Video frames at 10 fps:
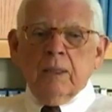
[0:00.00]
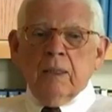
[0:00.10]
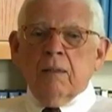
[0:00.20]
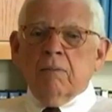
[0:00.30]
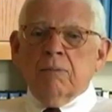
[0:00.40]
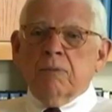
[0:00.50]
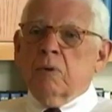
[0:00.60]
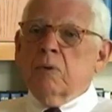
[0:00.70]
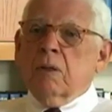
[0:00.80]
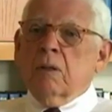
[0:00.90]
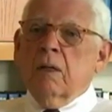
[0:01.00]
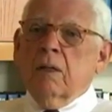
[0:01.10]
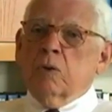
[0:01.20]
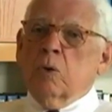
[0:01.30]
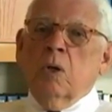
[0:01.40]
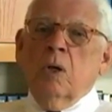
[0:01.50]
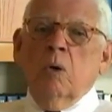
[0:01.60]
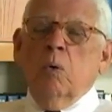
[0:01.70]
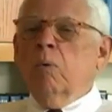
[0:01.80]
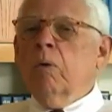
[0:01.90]
give to the cause
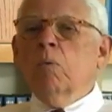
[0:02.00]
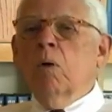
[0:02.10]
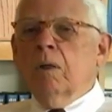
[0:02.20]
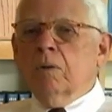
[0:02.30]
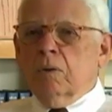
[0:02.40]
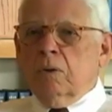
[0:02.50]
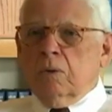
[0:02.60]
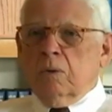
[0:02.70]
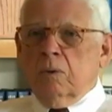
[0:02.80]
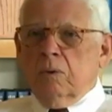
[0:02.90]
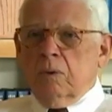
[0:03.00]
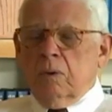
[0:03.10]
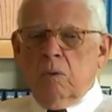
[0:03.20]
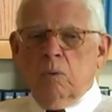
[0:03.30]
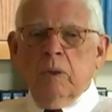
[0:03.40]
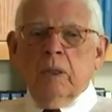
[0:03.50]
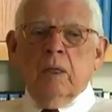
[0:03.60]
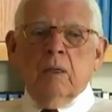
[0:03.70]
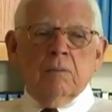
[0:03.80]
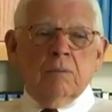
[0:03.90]
what we want to do. We
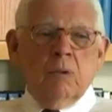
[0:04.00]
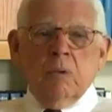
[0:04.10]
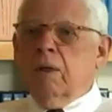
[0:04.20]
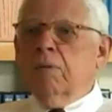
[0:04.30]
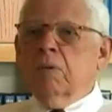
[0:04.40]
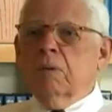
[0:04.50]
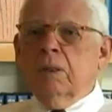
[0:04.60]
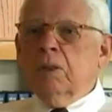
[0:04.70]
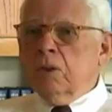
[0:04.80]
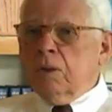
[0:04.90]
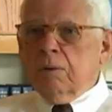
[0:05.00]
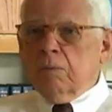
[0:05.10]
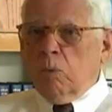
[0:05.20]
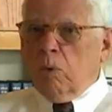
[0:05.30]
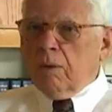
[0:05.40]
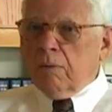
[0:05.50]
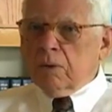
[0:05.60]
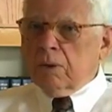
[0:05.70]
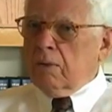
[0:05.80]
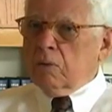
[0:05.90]
give whatever, each one of
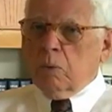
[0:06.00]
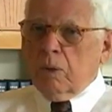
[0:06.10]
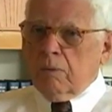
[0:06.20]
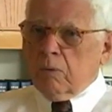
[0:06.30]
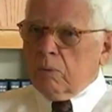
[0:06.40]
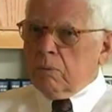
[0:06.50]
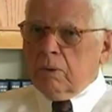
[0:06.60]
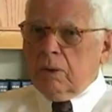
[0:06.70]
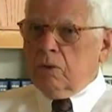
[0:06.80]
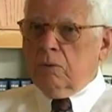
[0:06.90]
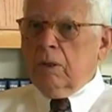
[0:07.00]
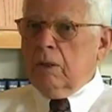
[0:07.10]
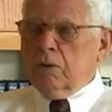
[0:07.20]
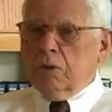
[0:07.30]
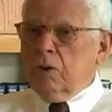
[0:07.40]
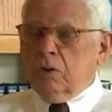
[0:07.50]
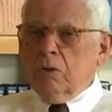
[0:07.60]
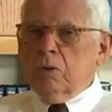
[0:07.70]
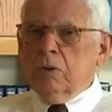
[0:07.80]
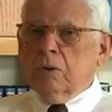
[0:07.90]
us gives whatever he or she
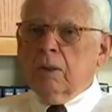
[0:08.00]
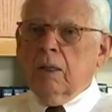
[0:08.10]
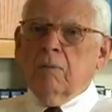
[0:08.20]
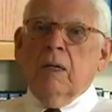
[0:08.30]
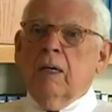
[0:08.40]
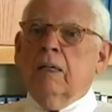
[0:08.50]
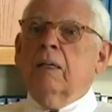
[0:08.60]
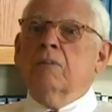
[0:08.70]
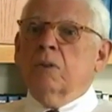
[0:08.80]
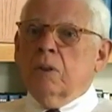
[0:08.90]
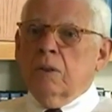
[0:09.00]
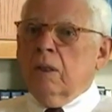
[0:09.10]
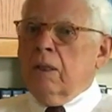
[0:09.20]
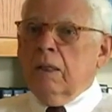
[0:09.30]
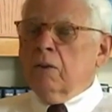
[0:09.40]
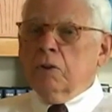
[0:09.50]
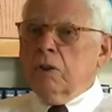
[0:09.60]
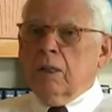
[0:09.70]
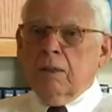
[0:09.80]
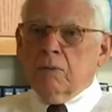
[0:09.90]
chooses to give. He or
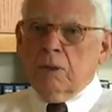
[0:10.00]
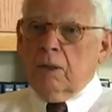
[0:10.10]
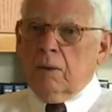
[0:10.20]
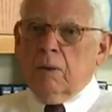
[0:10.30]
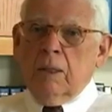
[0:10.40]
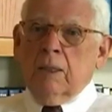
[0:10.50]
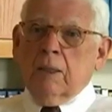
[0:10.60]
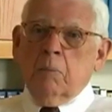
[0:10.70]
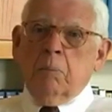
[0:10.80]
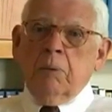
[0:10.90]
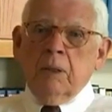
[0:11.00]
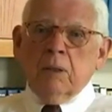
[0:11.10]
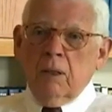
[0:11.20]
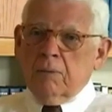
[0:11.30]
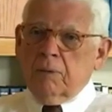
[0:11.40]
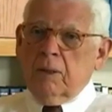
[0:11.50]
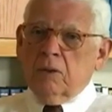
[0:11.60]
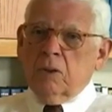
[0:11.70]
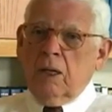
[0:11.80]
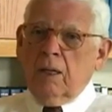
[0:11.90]
she gives it in complete
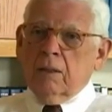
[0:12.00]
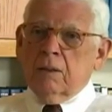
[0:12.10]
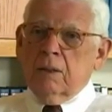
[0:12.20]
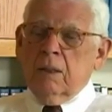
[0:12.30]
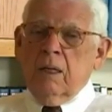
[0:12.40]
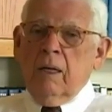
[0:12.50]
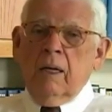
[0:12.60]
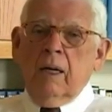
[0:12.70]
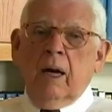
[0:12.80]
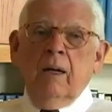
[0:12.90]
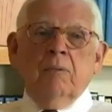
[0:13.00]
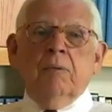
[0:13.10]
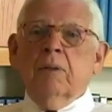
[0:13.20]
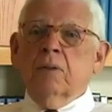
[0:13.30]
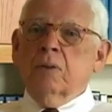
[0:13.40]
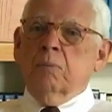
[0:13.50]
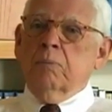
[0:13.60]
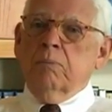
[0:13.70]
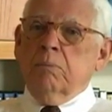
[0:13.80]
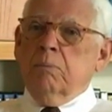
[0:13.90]
confidentiality and feels
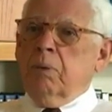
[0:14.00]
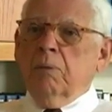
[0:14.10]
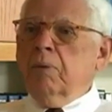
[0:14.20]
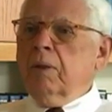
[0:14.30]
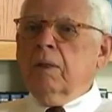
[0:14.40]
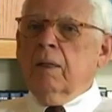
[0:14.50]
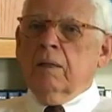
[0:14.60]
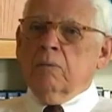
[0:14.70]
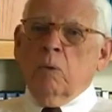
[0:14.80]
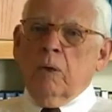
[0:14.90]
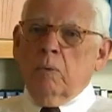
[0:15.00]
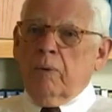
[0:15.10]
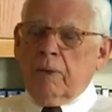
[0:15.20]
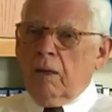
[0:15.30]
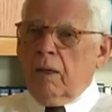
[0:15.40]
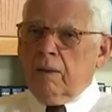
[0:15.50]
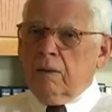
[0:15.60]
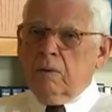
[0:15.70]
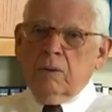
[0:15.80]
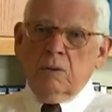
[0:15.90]
perfectly at one with God in
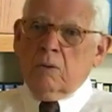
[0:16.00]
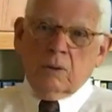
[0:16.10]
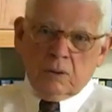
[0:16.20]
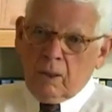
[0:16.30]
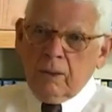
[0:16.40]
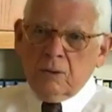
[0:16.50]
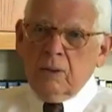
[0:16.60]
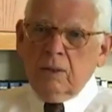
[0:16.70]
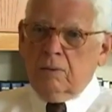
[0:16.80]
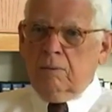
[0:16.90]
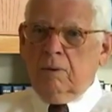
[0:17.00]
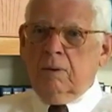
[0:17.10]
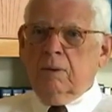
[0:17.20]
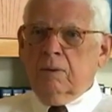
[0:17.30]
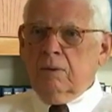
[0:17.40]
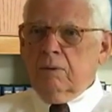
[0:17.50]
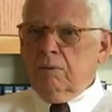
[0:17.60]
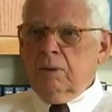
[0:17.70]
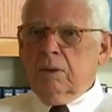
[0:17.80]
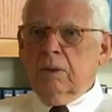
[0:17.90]
doing so, because God said that this
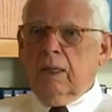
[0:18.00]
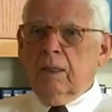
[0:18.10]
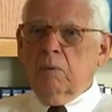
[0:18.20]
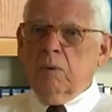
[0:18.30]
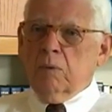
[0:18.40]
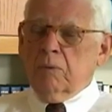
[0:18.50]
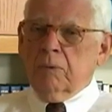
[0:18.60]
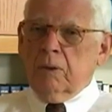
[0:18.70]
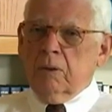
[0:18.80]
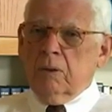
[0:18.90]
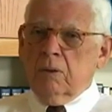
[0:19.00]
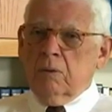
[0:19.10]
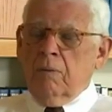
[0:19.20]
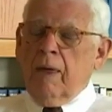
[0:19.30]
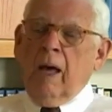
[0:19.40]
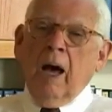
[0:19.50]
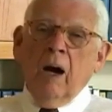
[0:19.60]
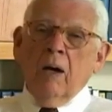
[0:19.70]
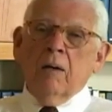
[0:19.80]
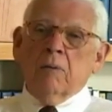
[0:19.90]
is exactly what we're free to do.
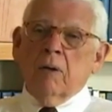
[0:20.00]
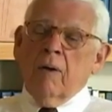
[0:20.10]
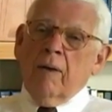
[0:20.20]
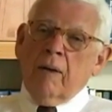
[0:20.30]
However,